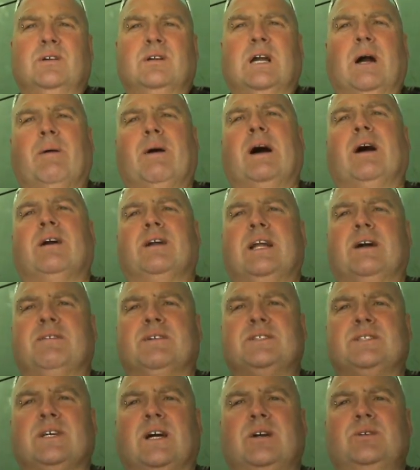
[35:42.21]
go out and have
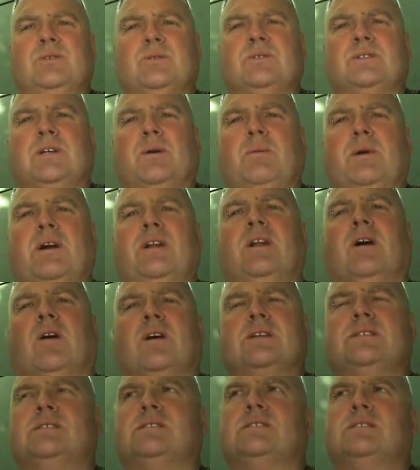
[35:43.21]
a social somewhere
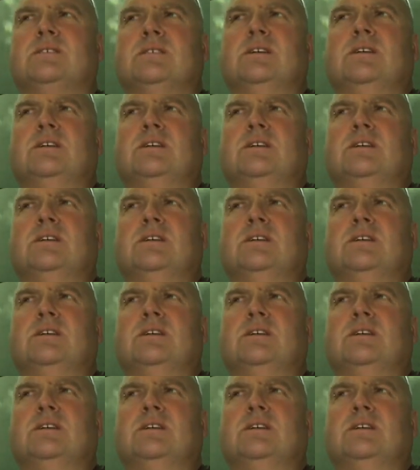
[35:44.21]
nice,